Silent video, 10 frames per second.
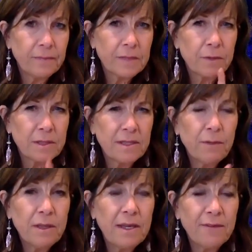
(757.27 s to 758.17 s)
So,
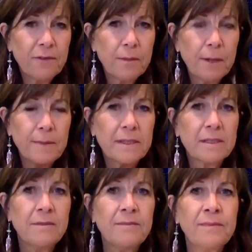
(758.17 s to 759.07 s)
sit with that for a
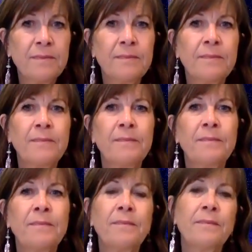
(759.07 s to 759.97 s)
moment.
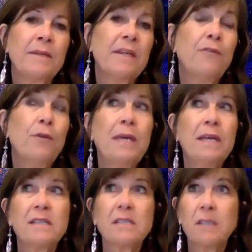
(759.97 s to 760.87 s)
If we
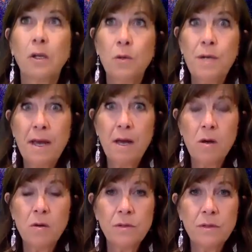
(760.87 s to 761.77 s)
can slow
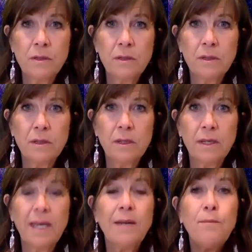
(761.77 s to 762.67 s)
down
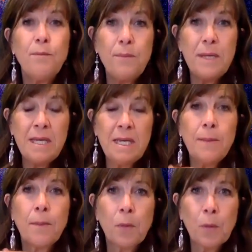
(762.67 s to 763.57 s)
and
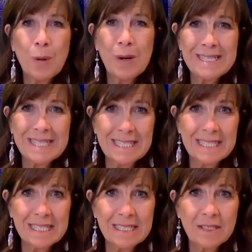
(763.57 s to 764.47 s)
be
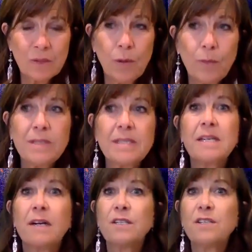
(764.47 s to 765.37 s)
present when we
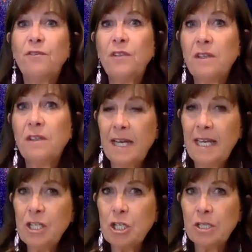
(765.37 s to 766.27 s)
start to feel that
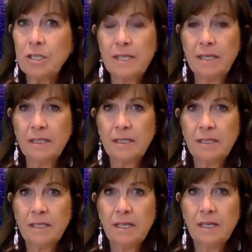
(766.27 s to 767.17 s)
anxiousness,